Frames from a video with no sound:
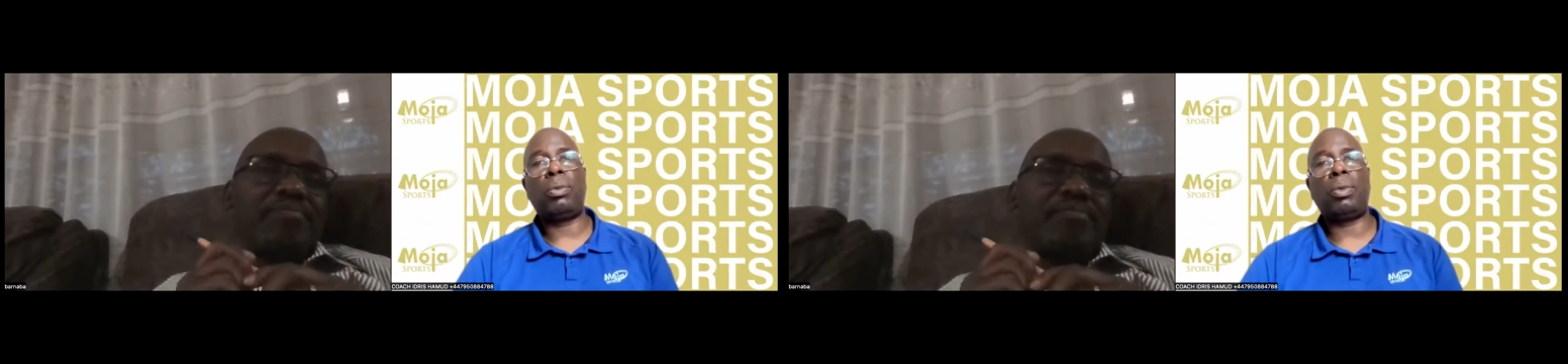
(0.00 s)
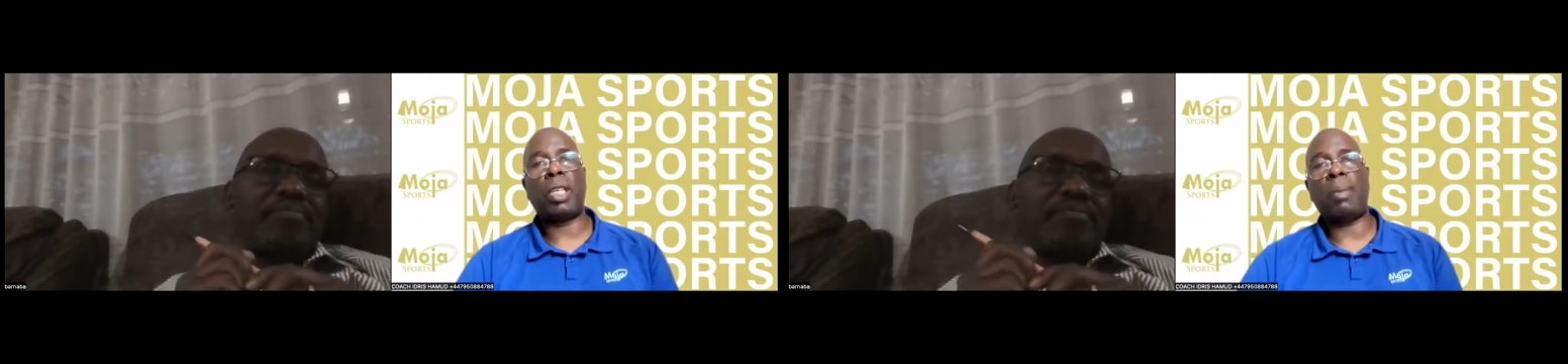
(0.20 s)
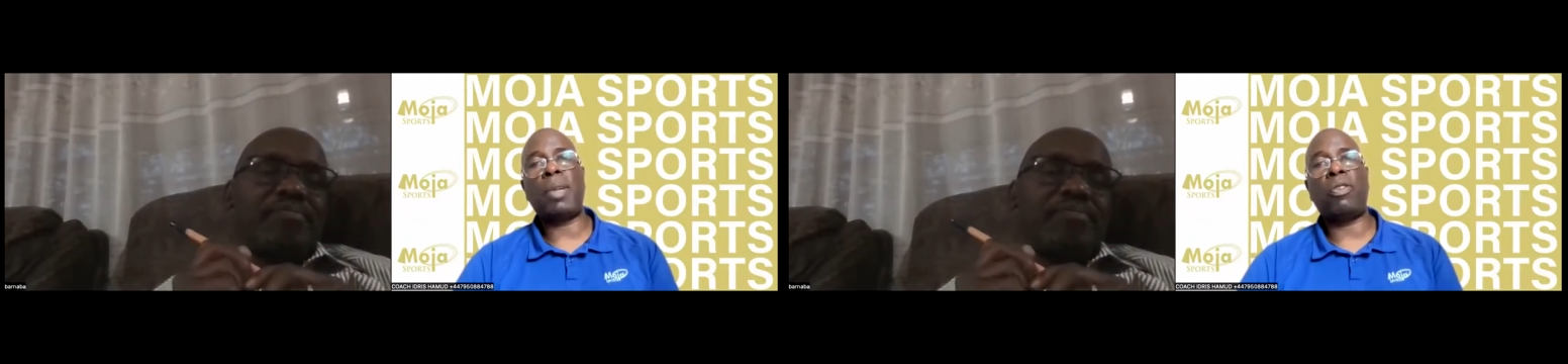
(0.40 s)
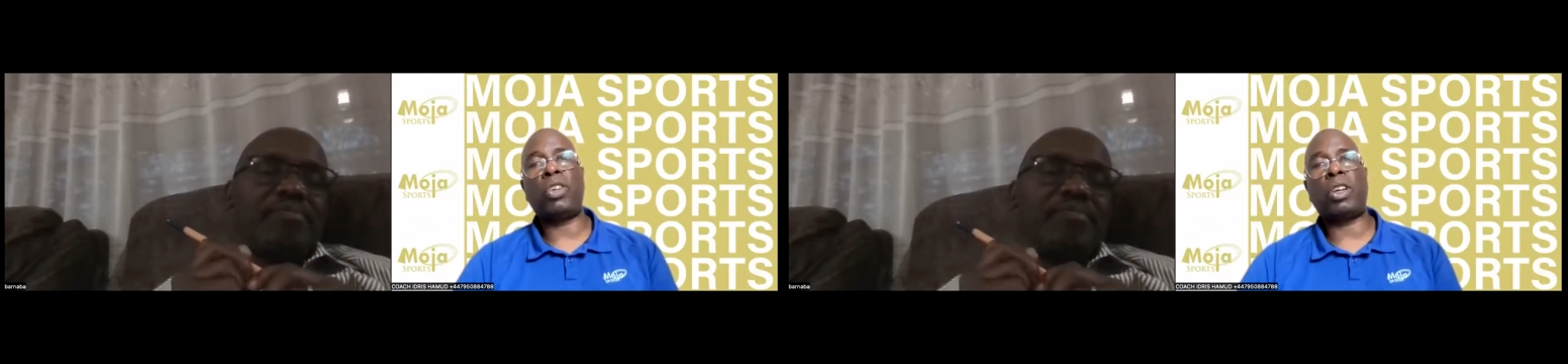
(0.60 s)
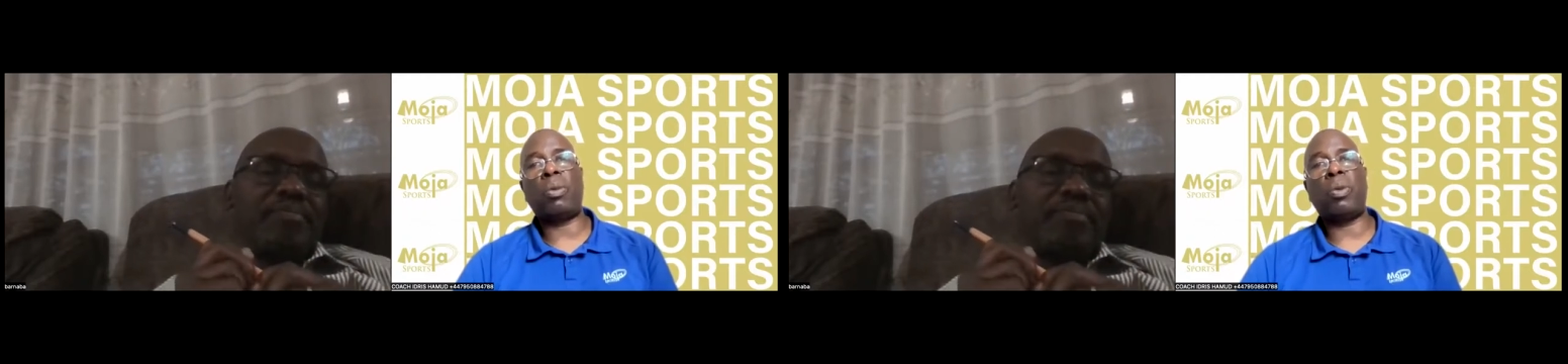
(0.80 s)
will come down
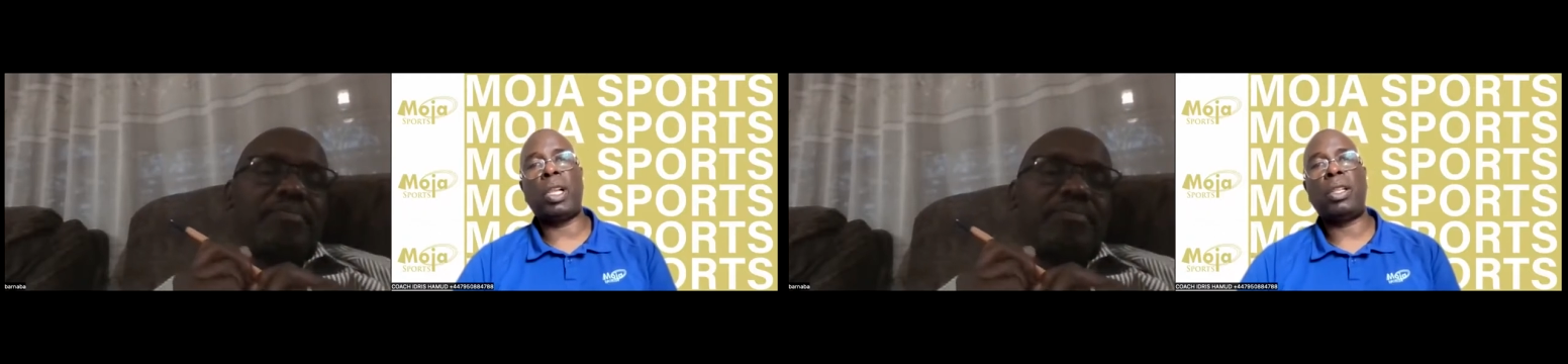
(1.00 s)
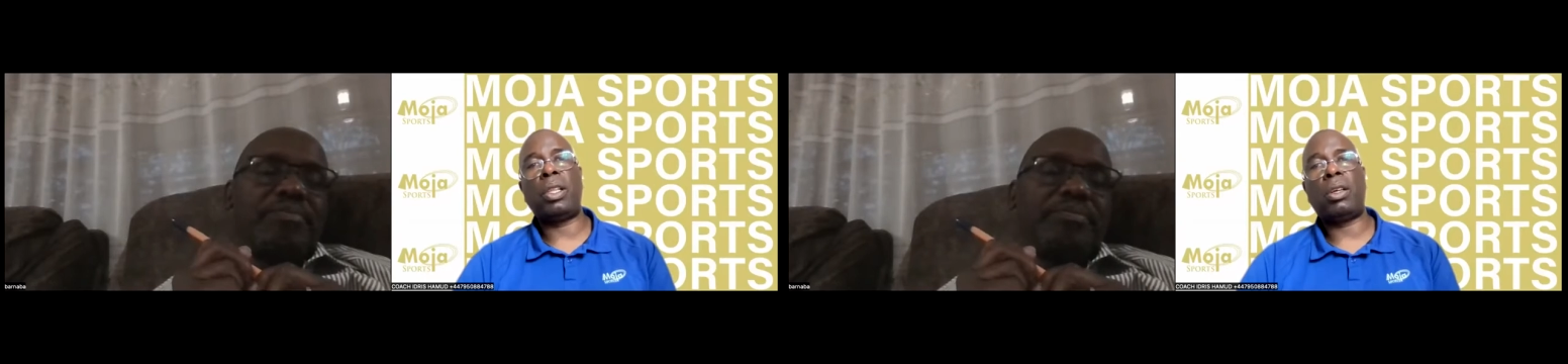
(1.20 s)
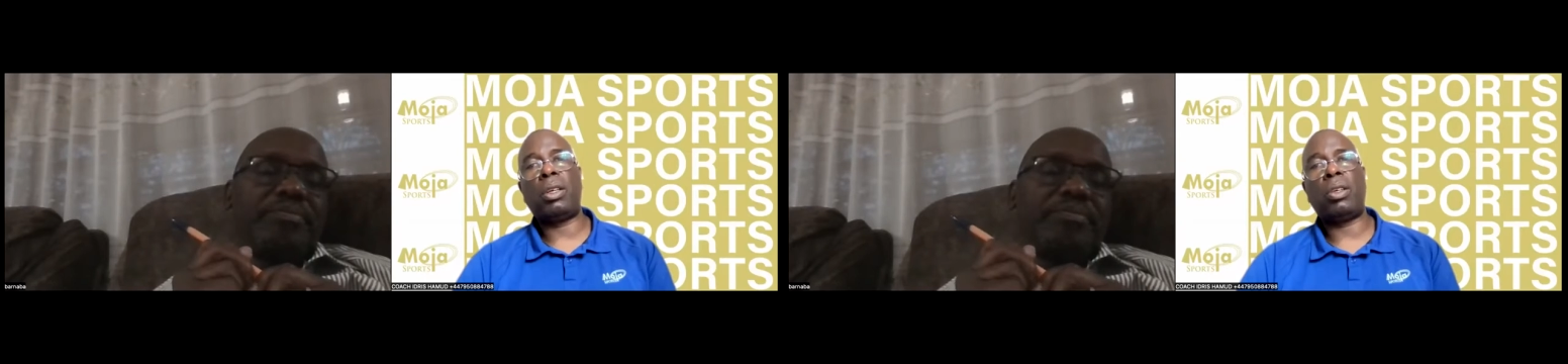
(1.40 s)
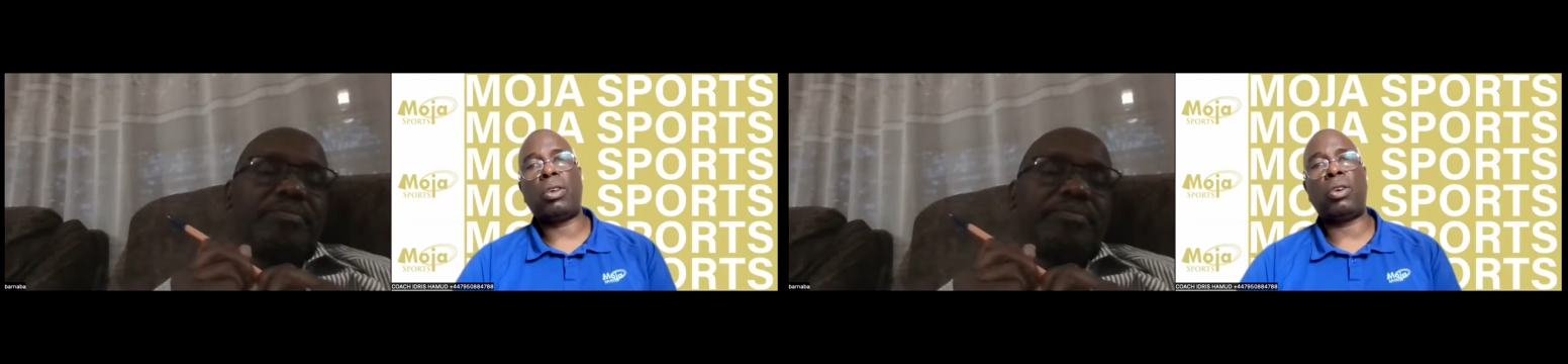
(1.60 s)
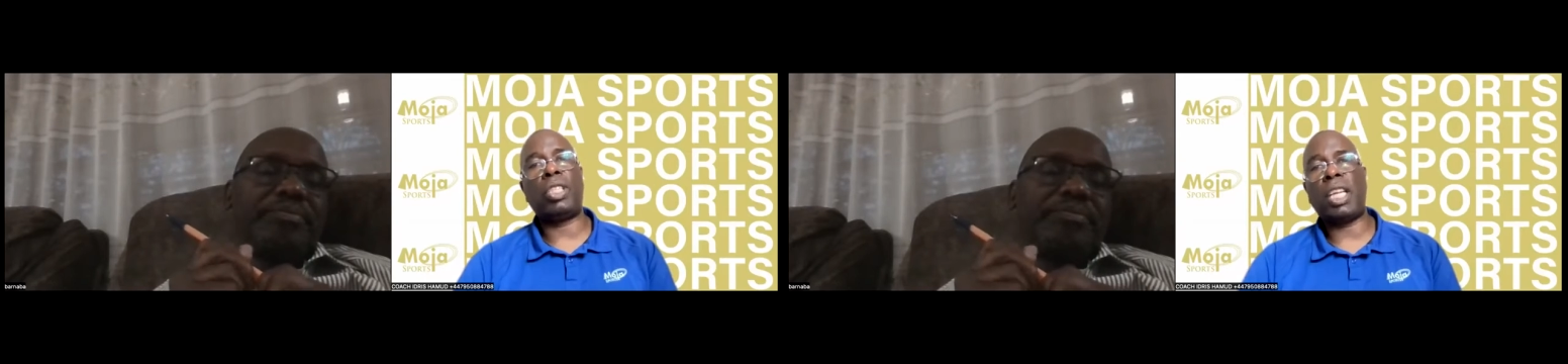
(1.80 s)
for the Commonwealth,
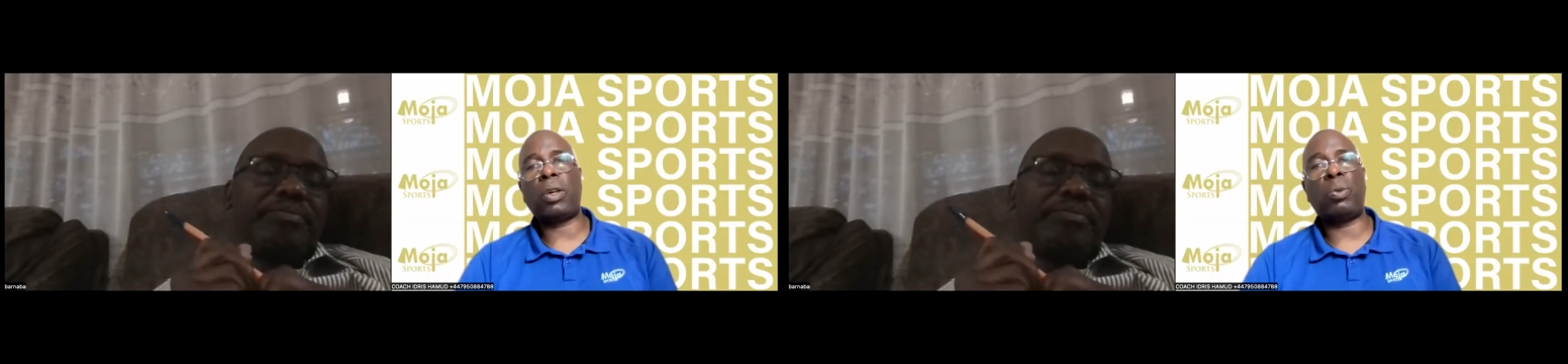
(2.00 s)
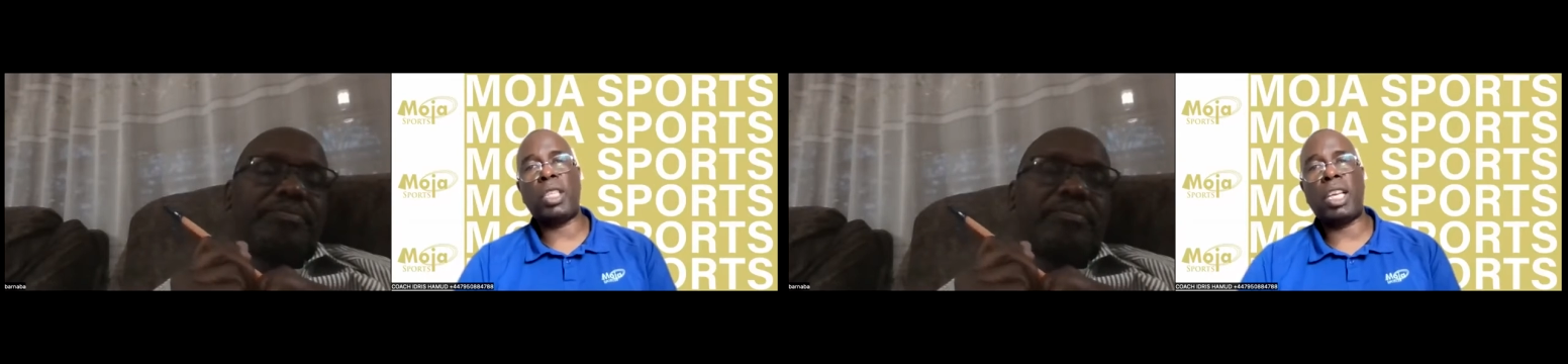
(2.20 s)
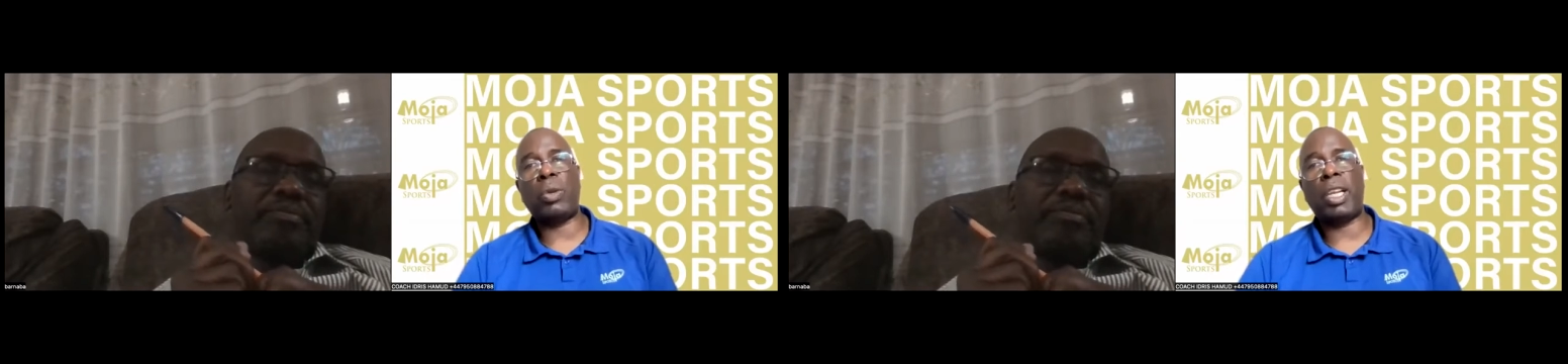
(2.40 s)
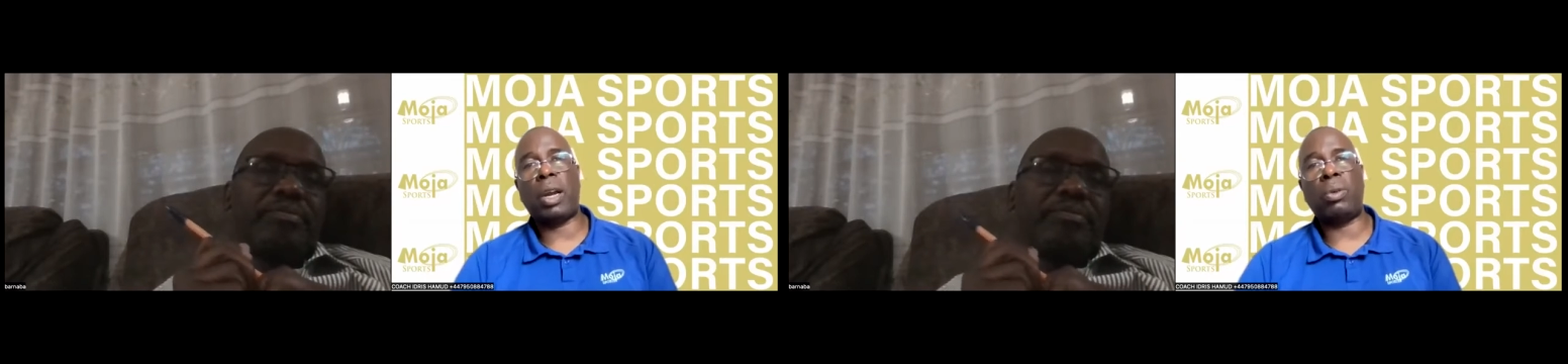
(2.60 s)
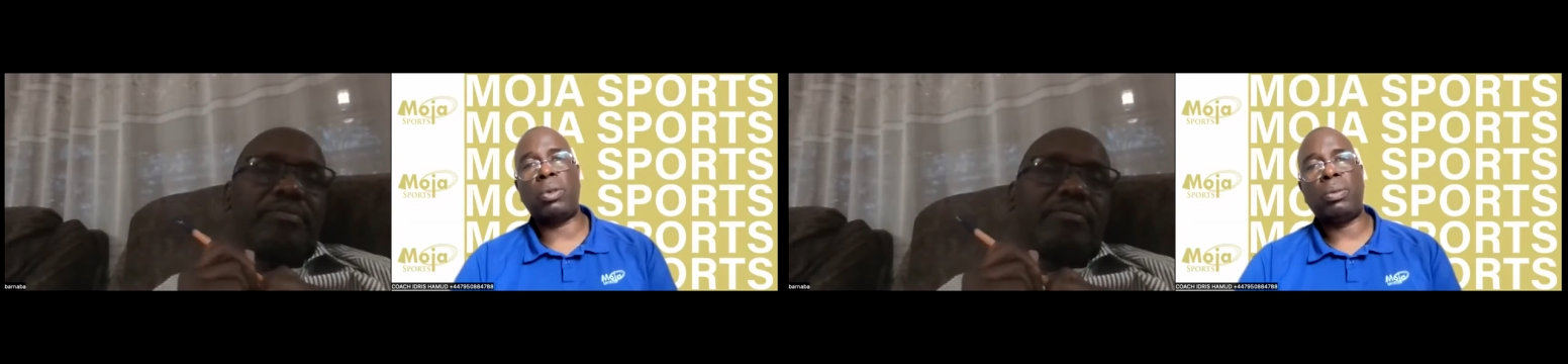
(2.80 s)
or the other way around?